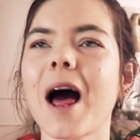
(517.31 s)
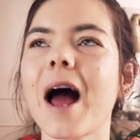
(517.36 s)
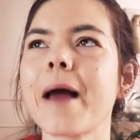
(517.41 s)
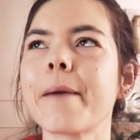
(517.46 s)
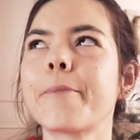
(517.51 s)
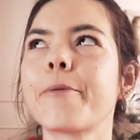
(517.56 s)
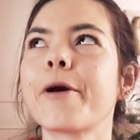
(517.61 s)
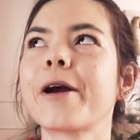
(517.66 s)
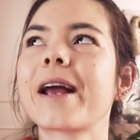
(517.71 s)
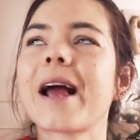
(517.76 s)

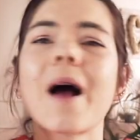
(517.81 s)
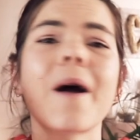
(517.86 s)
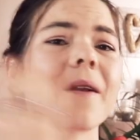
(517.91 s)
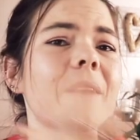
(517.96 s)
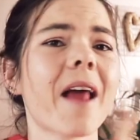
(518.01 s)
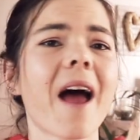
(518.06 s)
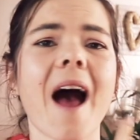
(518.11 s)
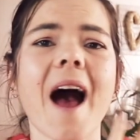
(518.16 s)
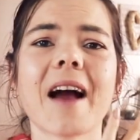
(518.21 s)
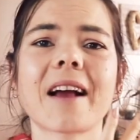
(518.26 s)
I break out
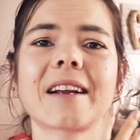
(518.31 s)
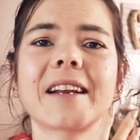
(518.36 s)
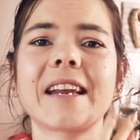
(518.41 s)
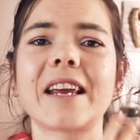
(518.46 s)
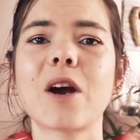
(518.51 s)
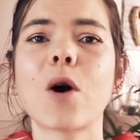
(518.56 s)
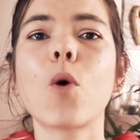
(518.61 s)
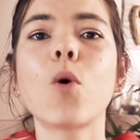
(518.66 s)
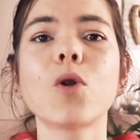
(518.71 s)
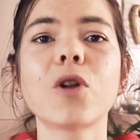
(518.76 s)
in
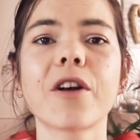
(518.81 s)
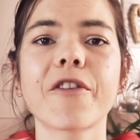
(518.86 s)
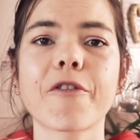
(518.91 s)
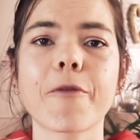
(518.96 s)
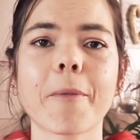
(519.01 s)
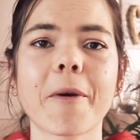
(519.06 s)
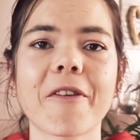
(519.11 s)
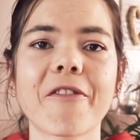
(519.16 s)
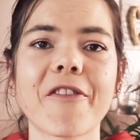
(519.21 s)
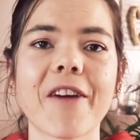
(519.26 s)
acne all
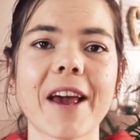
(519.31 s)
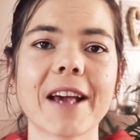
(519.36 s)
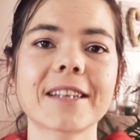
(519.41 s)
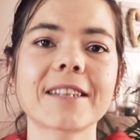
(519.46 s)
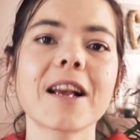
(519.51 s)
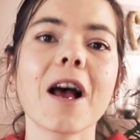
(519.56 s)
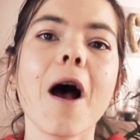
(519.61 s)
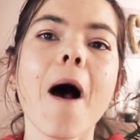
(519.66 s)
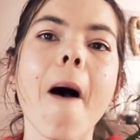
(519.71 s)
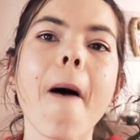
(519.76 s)
over my face.